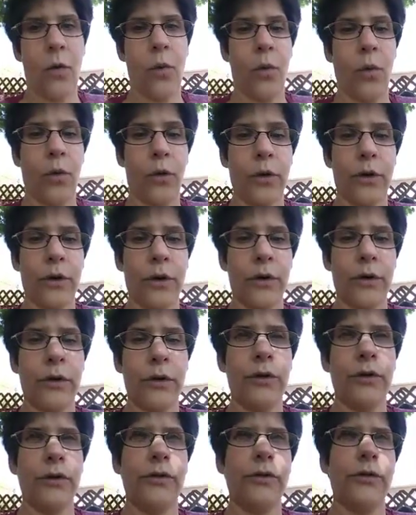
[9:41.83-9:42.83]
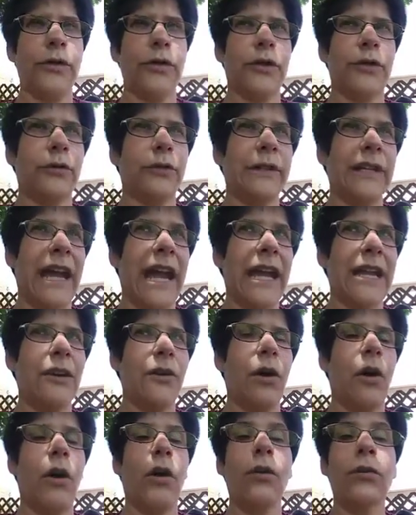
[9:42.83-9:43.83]
or to create
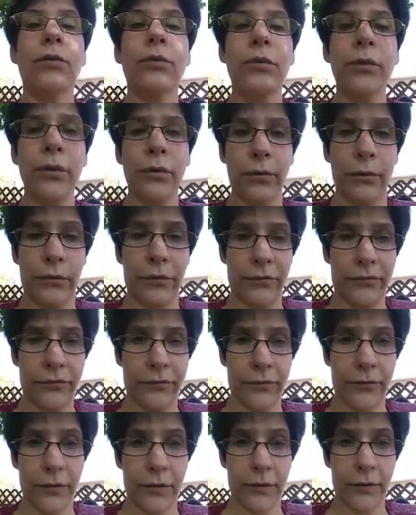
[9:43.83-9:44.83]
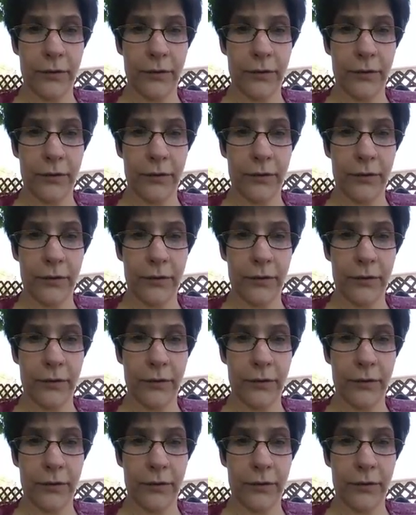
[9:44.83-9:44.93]
a roof.